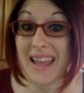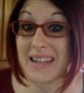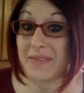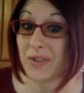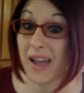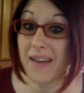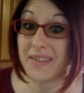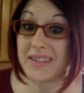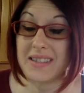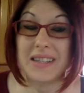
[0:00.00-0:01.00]
And if you
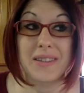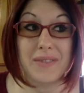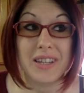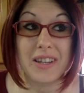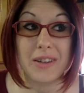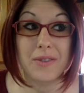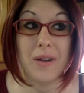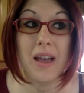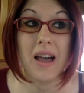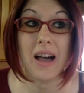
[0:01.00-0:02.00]
haven't seen the video,
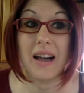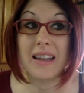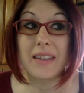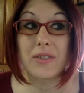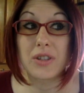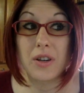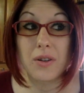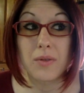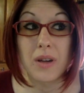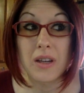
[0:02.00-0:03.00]
uh, even
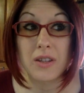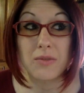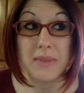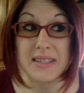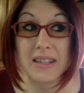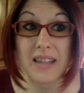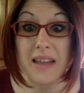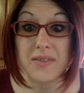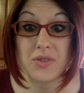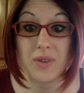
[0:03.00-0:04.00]
though you missed the
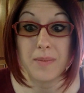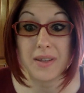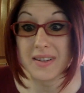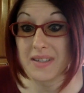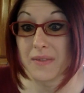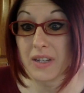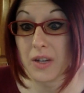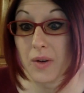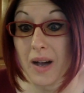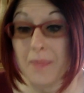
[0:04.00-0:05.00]
live stream, there is a
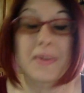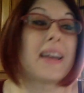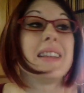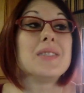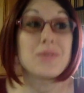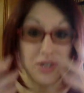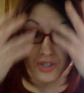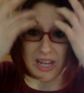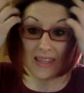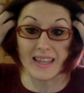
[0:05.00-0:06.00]
video up and you should
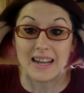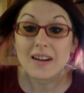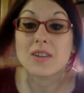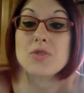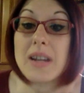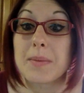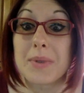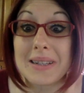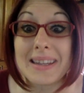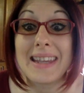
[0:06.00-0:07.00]
check that out. I'll try to
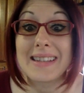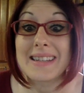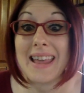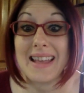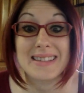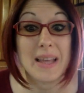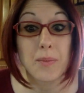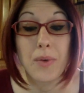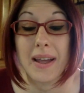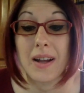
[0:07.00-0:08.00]
put a link to that
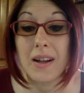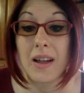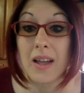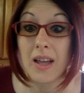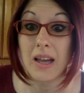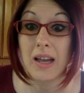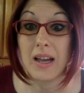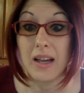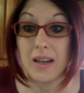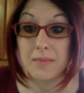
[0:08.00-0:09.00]
somewhere.
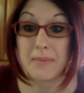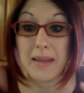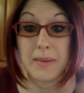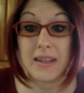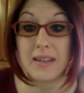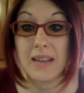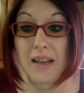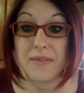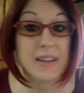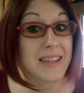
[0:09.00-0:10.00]
Uh, maybe
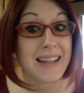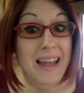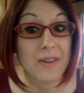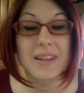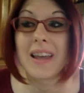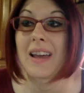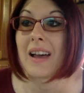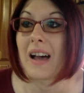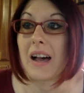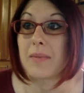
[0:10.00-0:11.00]
I'll figure that out.
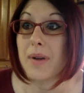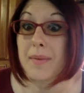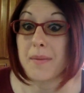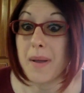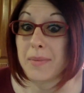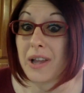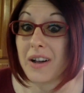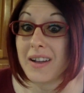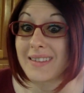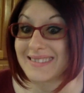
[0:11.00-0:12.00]
Uh, probably on my
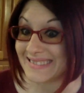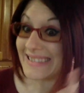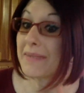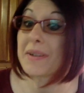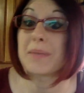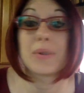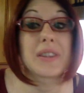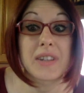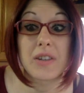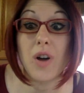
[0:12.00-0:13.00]
blog. I'm going to put
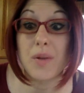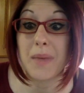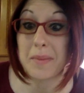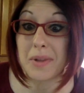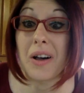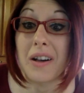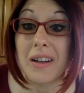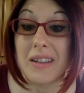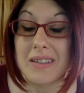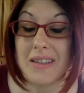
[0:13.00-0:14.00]
the video on my
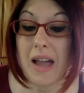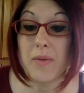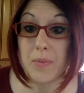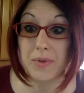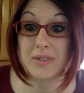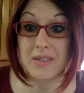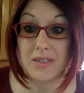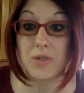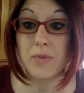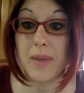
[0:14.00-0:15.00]
blog. I will put,
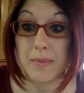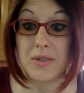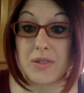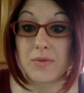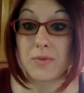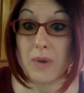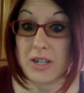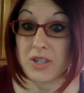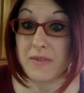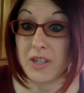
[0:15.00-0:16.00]
you will be able to
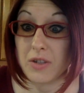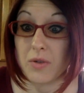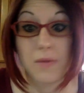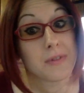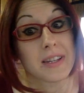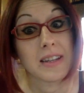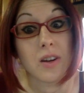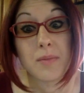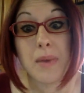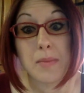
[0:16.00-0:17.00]
watch the video hopefully
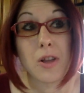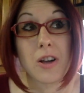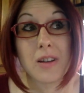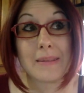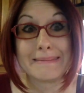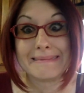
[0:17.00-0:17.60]
on my blog.